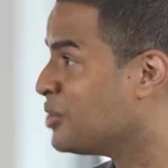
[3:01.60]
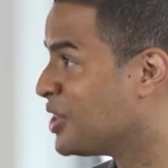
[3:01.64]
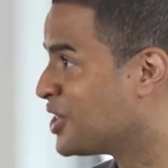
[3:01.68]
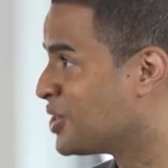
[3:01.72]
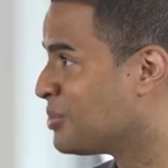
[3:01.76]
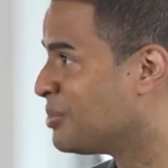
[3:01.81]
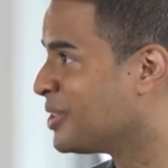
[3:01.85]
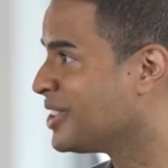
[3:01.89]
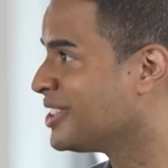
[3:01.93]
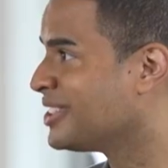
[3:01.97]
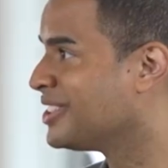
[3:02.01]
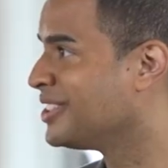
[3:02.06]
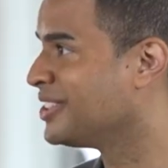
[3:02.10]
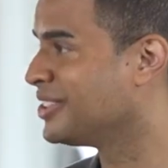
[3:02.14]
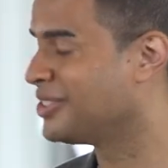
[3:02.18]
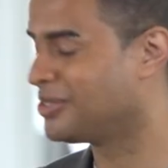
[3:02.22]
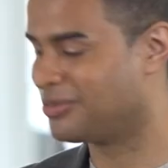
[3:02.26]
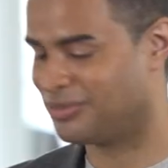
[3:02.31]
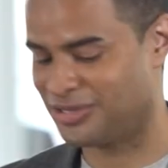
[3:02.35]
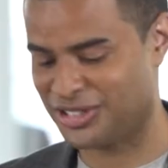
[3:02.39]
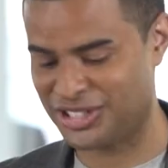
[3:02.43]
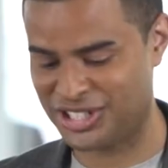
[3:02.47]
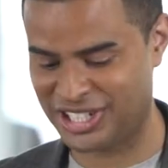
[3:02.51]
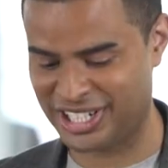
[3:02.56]
Richmond,
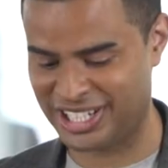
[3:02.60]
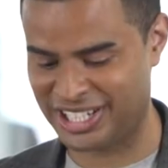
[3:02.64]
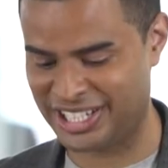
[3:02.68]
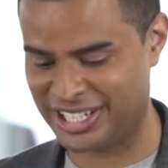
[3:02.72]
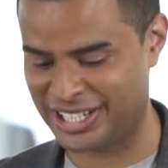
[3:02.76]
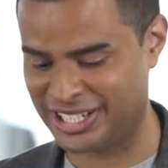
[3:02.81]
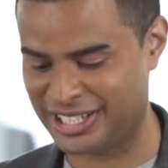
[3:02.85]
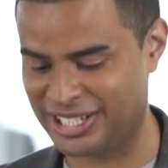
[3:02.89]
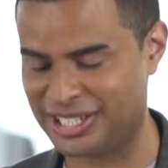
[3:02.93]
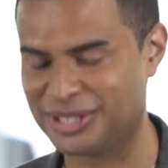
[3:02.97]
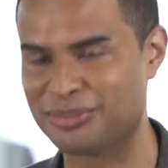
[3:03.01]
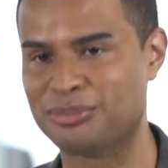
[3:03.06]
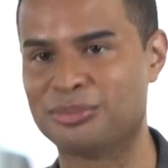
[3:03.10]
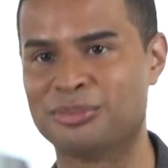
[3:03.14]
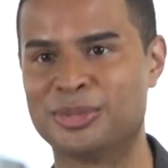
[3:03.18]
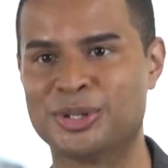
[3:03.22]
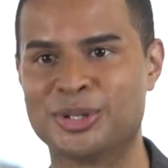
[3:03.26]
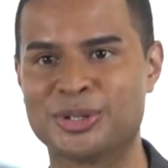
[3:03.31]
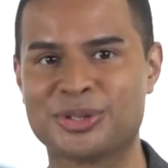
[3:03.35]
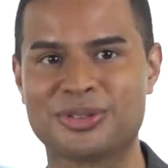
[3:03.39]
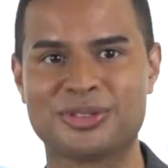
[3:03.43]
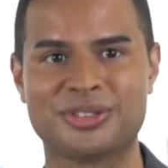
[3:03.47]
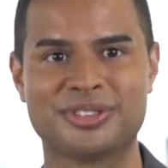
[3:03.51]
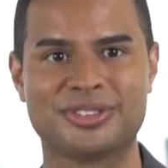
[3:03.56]
Virginia,
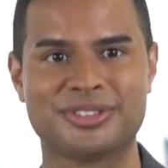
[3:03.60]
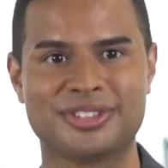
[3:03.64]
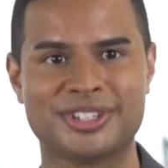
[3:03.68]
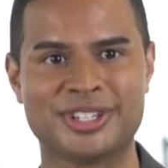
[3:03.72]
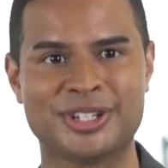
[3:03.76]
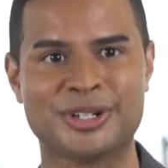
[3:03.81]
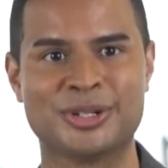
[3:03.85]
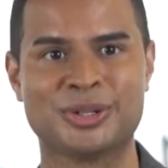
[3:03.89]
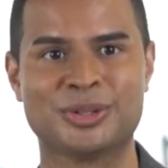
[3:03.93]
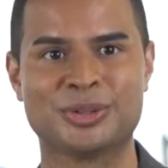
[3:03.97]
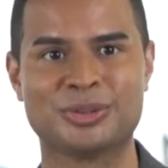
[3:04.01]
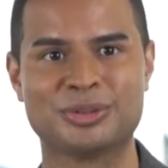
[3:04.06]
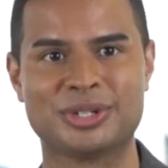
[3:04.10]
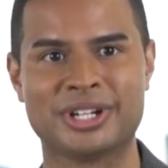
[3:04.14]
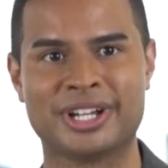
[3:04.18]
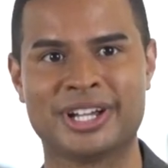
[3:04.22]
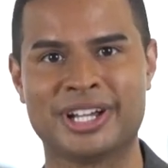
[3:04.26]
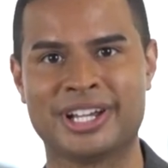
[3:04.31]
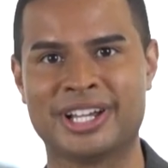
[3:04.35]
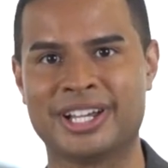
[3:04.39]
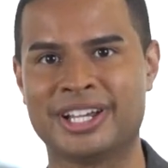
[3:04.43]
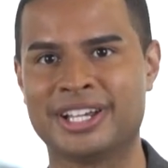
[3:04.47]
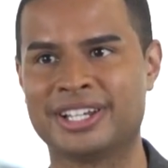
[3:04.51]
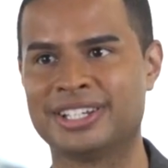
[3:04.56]
both,
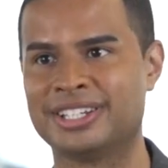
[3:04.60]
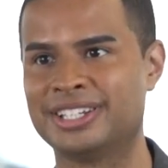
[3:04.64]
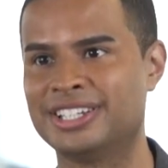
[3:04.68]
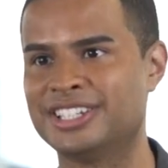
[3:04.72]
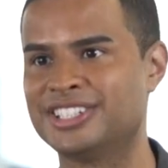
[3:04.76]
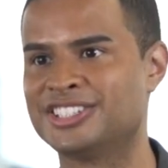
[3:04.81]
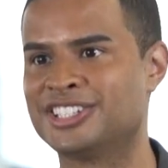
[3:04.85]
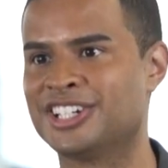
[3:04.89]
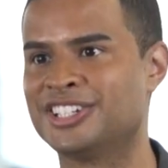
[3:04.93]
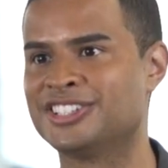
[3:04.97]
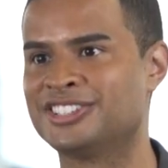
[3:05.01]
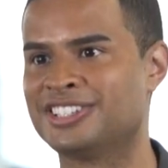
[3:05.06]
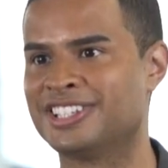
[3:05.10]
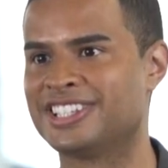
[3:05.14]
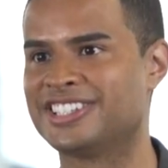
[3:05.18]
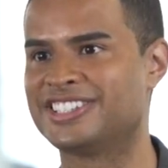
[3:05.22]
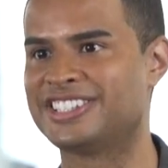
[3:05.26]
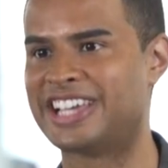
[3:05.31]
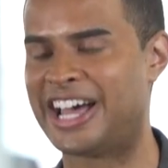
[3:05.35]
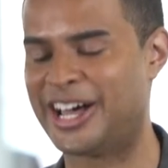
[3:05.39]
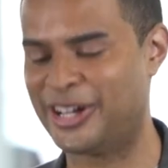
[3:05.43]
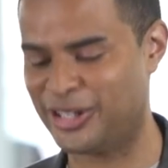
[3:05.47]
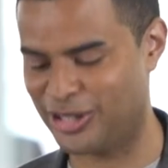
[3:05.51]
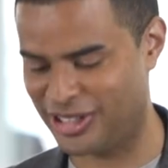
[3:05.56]
sons of the
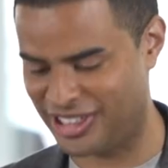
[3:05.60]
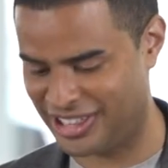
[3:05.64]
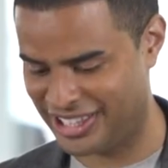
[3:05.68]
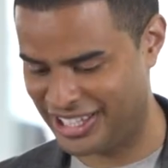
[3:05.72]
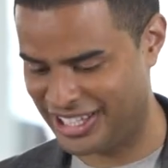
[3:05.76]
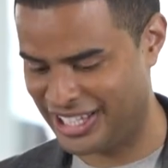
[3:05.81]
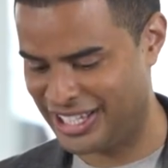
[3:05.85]
South.